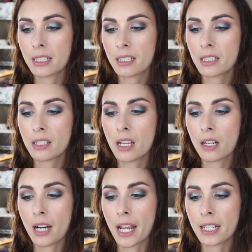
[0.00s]
This is
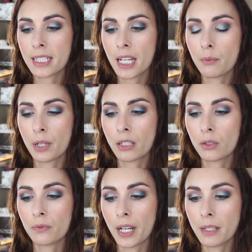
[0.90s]
their
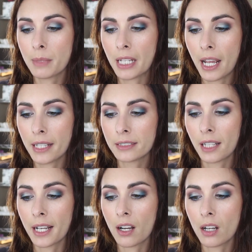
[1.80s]
Anti-Wrinkle Vitamin A
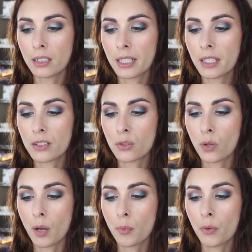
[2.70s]
Glycolic
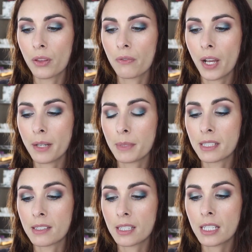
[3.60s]
Scrub with
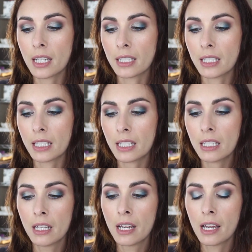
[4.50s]
Vitamin C and E.